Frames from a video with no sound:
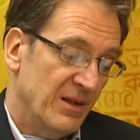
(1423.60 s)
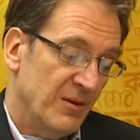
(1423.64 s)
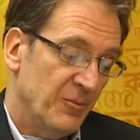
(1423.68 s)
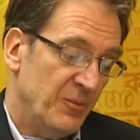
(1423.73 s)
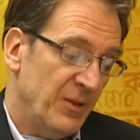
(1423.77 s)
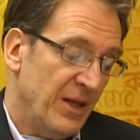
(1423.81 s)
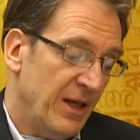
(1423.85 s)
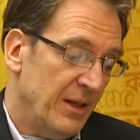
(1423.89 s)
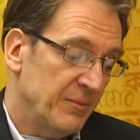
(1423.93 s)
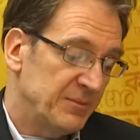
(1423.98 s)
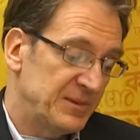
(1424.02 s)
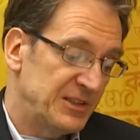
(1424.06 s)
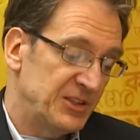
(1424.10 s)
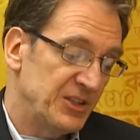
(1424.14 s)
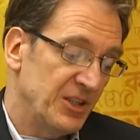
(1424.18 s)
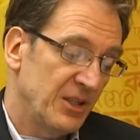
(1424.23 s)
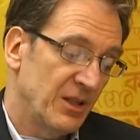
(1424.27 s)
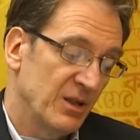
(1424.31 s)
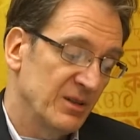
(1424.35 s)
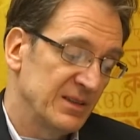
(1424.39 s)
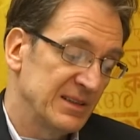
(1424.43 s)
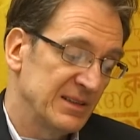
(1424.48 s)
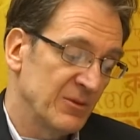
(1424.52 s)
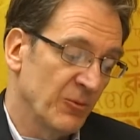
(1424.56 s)
Perhaps she
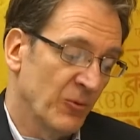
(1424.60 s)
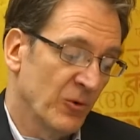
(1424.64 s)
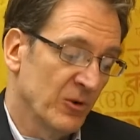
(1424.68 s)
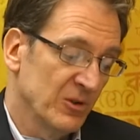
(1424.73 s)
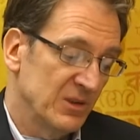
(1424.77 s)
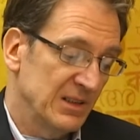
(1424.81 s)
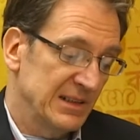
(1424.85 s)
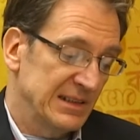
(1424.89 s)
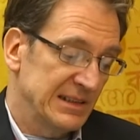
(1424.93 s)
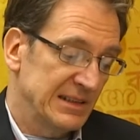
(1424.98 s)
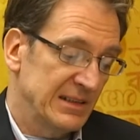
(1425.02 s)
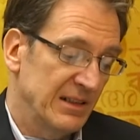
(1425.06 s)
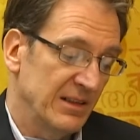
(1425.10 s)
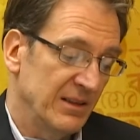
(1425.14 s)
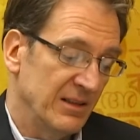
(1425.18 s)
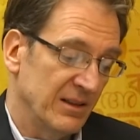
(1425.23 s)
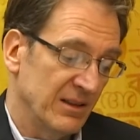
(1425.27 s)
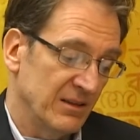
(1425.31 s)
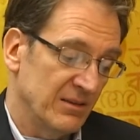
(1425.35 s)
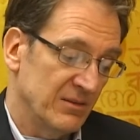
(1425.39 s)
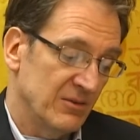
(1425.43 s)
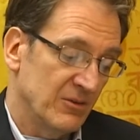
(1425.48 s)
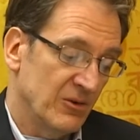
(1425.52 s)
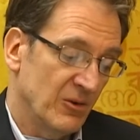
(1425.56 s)
goes water
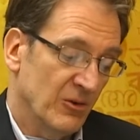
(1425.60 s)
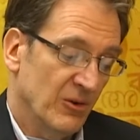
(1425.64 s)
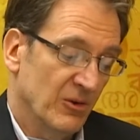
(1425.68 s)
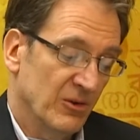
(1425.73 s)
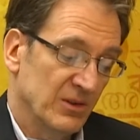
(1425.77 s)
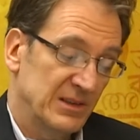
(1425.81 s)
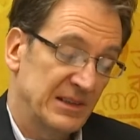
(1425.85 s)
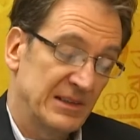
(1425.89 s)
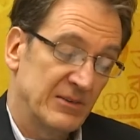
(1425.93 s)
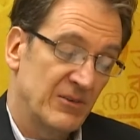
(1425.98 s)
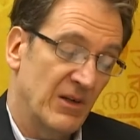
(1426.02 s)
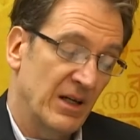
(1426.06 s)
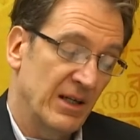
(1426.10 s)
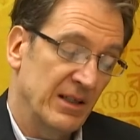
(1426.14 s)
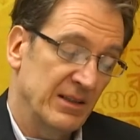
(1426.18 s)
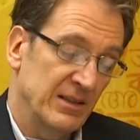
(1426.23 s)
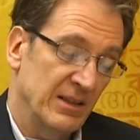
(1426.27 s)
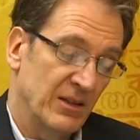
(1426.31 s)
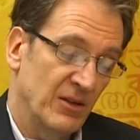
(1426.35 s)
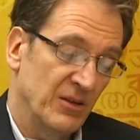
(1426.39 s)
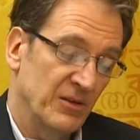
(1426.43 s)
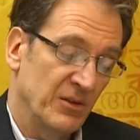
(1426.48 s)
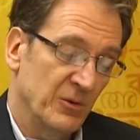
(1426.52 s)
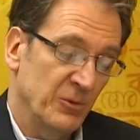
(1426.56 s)
skiing or horse
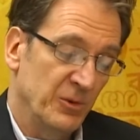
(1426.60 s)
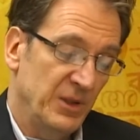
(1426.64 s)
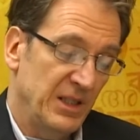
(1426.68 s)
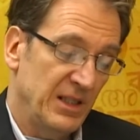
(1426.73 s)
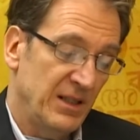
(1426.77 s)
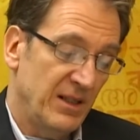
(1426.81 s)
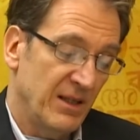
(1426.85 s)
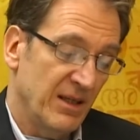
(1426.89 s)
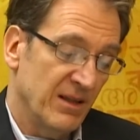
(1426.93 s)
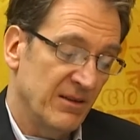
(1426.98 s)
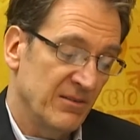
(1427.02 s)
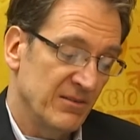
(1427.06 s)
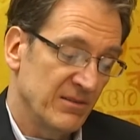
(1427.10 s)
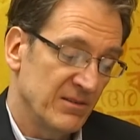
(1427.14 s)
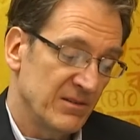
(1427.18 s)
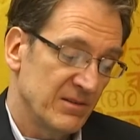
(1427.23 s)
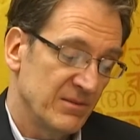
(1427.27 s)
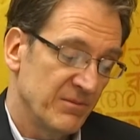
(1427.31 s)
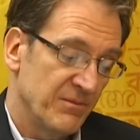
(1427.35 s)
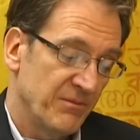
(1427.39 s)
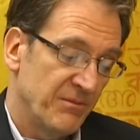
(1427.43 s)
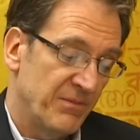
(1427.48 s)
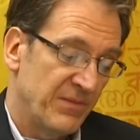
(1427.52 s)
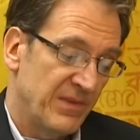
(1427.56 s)
riding on the weekend,
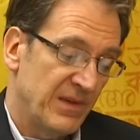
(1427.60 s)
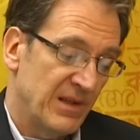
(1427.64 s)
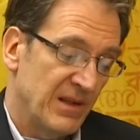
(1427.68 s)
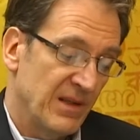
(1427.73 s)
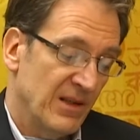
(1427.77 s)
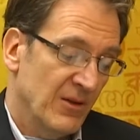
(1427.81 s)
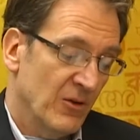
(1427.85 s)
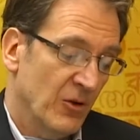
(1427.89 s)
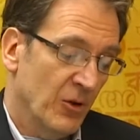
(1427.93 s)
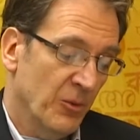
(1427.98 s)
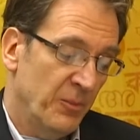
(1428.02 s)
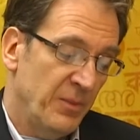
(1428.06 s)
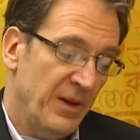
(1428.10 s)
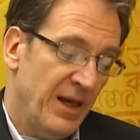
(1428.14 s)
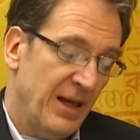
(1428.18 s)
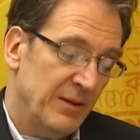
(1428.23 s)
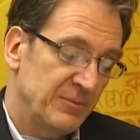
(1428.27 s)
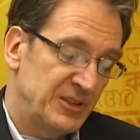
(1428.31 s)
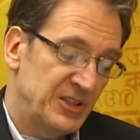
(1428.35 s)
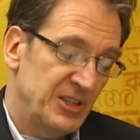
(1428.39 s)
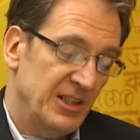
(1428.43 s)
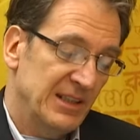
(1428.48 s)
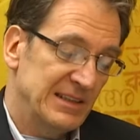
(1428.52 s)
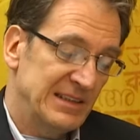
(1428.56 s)
or
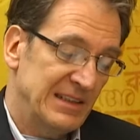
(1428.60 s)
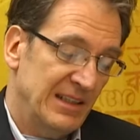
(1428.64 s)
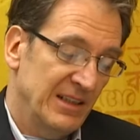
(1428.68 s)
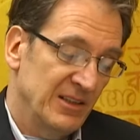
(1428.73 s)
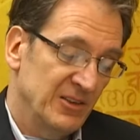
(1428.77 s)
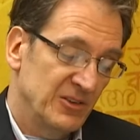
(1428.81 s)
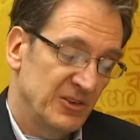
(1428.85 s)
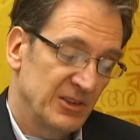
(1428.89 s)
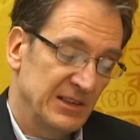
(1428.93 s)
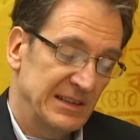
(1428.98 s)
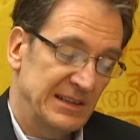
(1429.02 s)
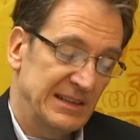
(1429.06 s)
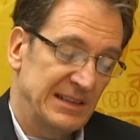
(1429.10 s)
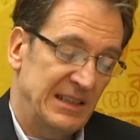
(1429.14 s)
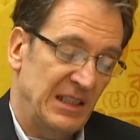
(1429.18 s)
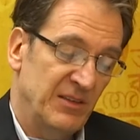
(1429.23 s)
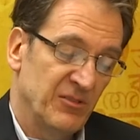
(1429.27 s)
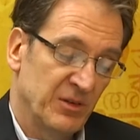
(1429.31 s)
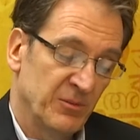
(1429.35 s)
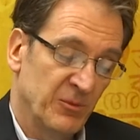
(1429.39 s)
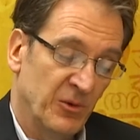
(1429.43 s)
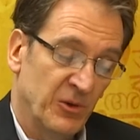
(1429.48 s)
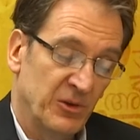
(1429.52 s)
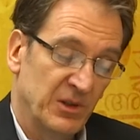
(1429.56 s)
perhaps she has interests
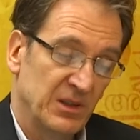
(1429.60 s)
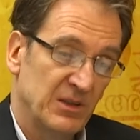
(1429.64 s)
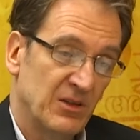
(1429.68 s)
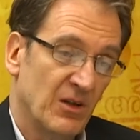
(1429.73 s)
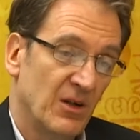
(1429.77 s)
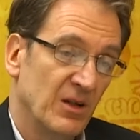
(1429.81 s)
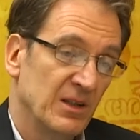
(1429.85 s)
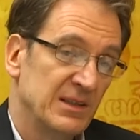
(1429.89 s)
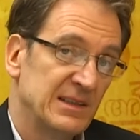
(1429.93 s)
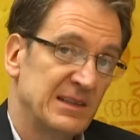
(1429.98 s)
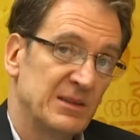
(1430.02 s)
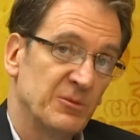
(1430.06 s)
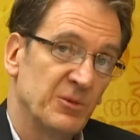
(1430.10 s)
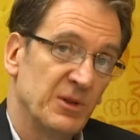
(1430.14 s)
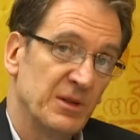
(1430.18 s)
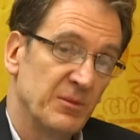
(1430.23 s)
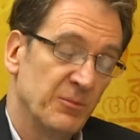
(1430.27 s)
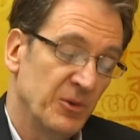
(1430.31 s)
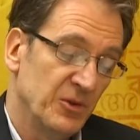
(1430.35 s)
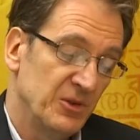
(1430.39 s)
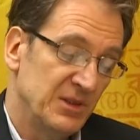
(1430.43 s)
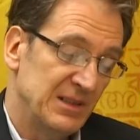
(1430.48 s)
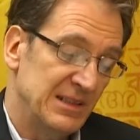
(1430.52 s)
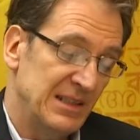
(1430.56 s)
even more at odds with
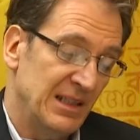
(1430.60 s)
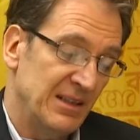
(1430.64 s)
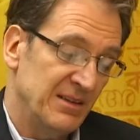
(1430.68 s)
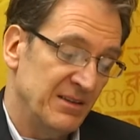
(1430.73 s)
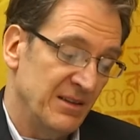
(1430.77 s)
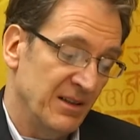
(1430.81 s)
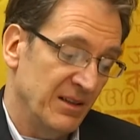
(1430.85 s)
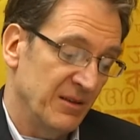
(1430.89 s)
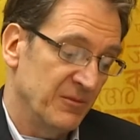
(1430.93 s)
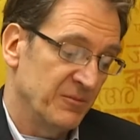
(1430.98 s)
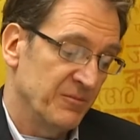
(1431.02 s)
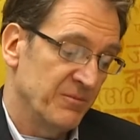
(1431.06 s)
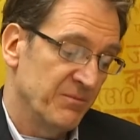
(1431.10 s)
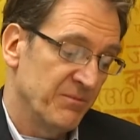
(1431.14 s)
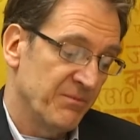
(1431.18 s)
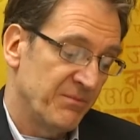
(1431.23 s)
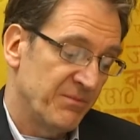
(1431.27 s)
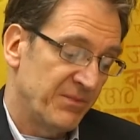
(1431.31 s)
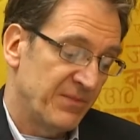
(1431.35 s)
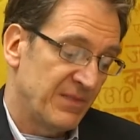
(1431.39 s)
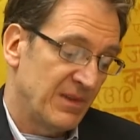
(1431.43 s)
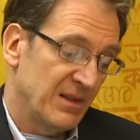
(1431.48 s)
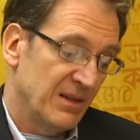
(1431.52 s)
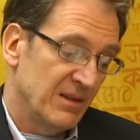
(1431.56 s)
book tending,
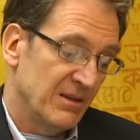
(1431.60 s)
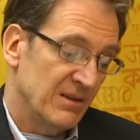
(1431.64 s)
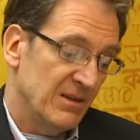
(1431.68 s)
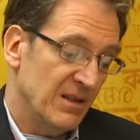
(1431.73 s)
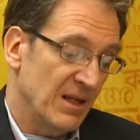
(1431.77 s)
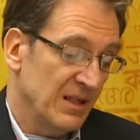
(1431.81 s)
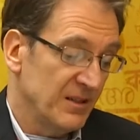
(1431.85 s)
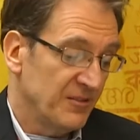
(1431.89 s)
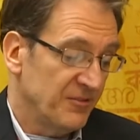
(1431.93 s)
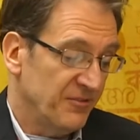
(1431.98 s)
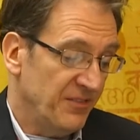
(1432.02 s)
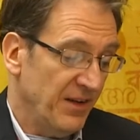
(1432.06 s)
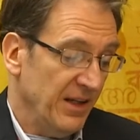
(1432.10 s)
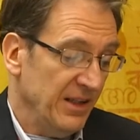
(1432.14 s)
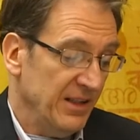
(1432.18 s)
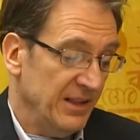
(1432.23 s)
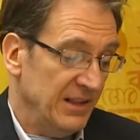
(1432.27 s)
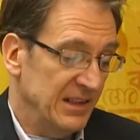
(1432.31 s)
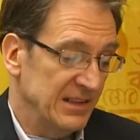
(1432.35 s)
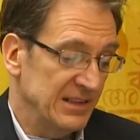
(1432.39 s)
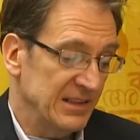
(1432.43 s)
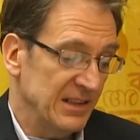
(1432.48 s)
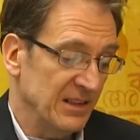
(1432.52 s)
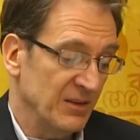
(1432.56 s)
like fire
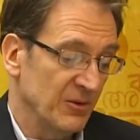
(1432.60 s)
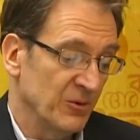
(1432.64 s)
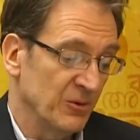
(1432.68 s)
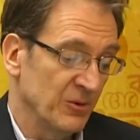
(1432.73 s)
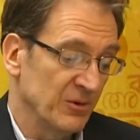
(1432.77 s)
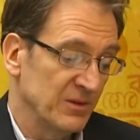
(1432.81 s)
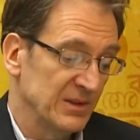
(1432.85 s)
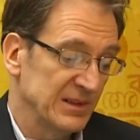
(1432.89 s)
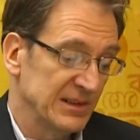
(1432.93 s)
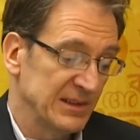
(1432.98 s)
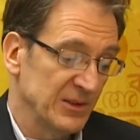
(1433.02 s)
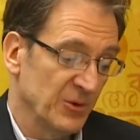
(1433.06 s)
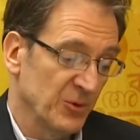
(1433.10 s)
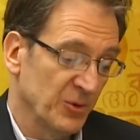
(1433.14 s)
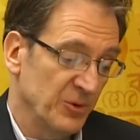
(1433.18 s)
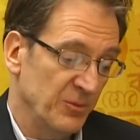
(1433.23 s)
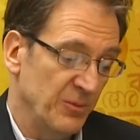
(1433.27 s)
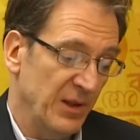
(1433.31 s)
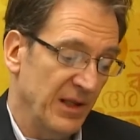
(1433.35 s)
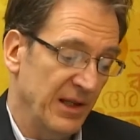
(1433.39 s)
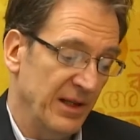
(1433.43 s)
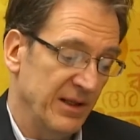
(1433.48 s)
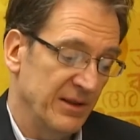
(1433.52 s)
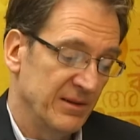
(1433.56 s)
eating or sword
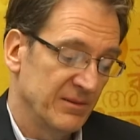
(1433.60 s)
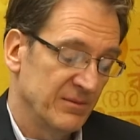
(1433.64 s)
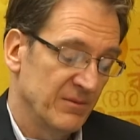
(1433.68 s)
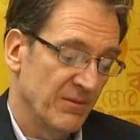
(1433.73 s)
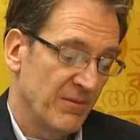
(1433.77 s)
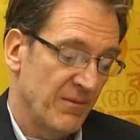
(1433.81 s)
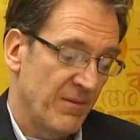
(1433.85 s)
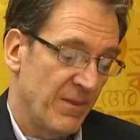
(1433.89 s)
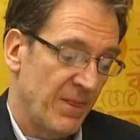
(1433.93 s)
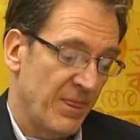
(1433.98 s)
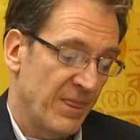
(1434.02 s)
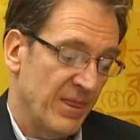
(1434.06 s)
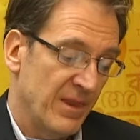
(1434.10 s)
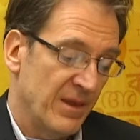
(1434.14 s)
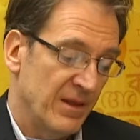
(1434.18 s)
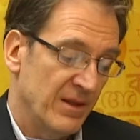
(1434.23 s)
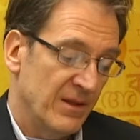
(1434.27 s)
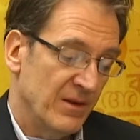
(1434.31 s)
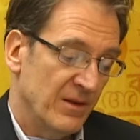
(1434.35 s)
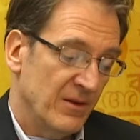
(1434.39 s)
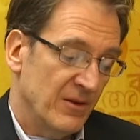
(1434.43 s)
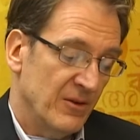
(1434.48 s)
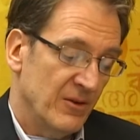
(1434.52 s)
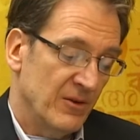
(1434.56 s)
play.
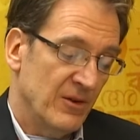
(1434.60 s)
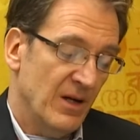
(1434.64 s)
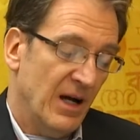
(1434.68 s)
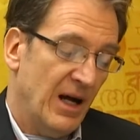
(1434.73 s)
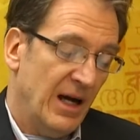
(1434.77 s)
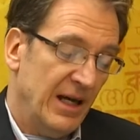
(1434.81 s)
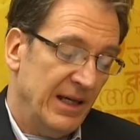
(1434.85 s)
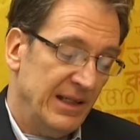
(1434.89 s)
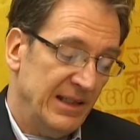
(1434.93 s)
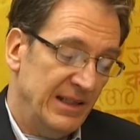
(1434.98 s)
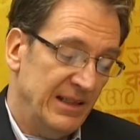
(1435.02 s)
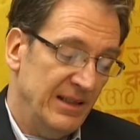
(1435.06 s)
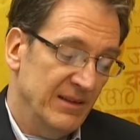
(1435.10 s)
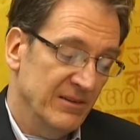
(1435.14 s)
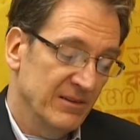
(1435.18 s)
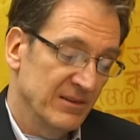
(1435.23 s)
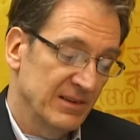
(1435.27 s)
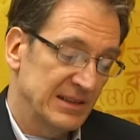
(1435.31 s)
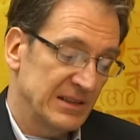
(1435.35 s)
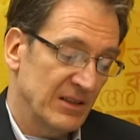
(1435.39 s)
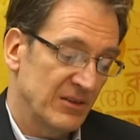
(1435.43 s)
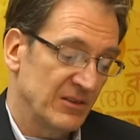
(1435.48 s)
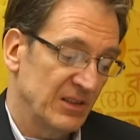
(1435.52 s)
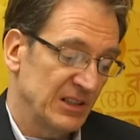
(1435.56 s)
Her high
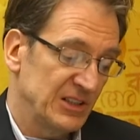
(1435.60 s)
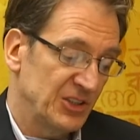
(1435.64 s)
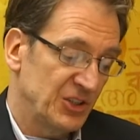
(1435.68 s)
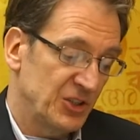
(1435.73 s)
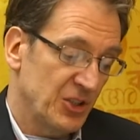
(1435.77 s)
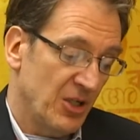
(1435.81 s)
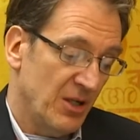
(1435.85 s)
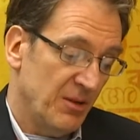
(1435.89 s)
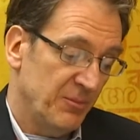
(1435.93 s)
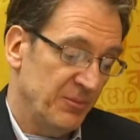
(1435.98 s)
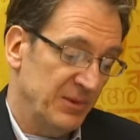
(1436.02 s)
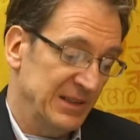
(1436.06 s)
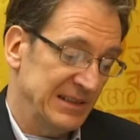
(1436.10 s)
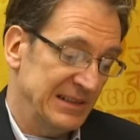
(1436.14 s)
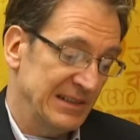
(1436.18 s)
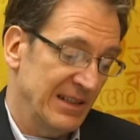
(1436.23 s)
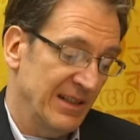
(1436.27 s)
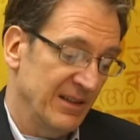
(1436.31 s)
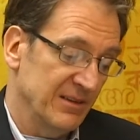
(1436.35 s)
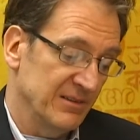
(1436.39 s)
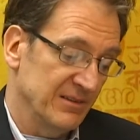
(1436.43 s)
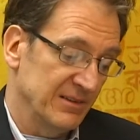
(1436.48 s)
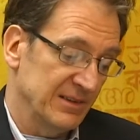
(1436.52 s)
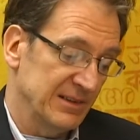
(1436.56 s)
heels are as sharp as
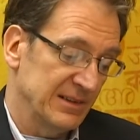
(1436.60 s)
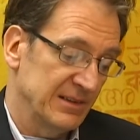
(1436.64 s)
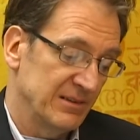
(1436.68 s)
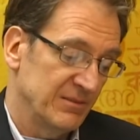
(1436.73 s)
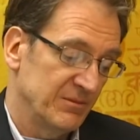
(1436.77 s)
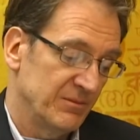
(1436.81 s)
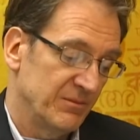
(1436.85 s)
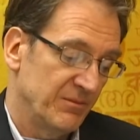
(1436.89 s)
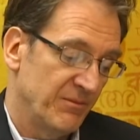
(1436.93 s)
nails.